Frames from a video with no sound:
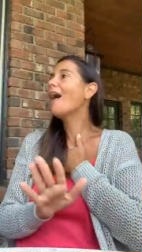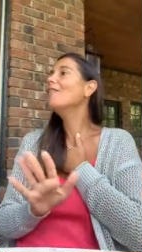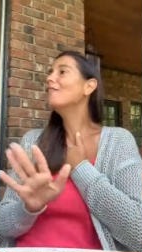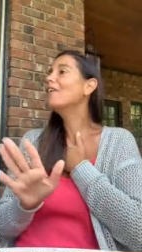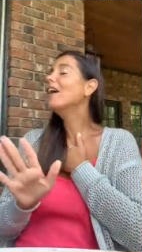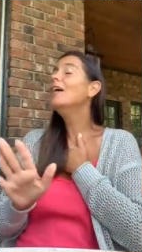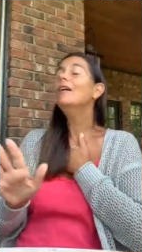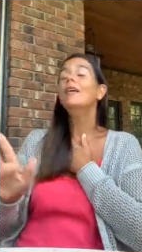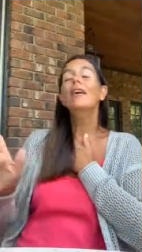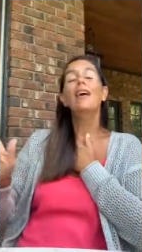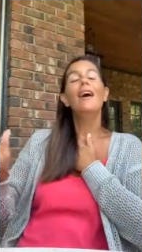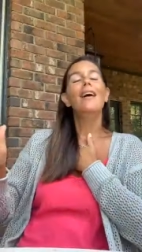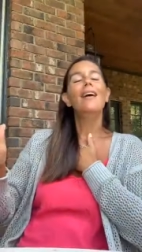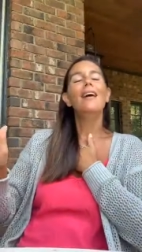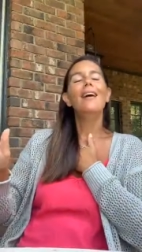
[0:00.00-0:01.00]
feel,
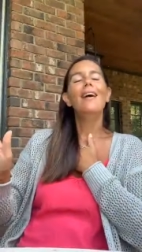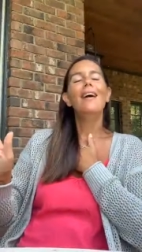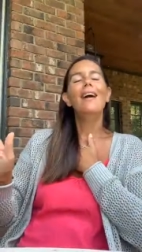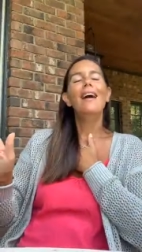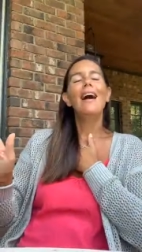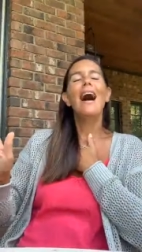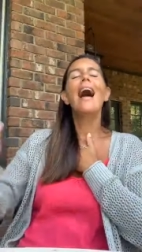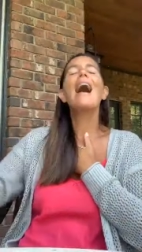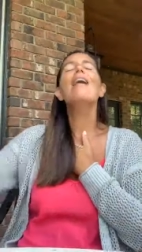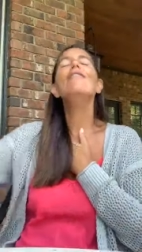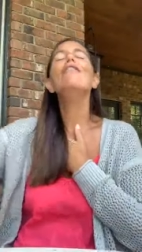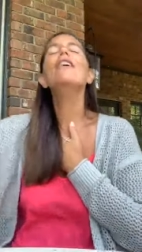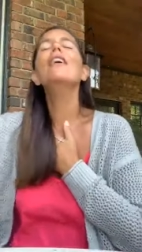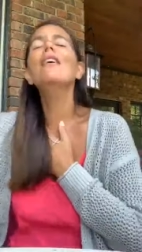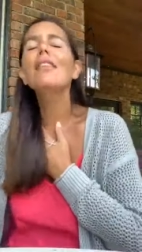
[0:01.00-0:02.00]
I
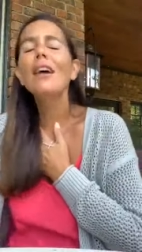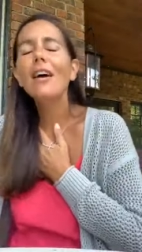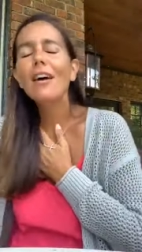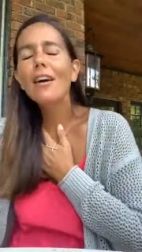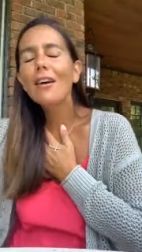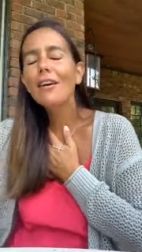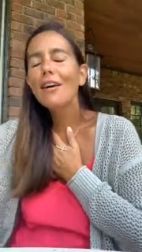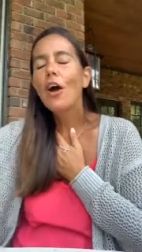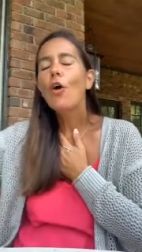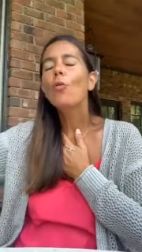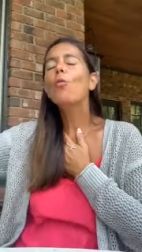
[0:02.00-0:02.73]
feel the earth. So what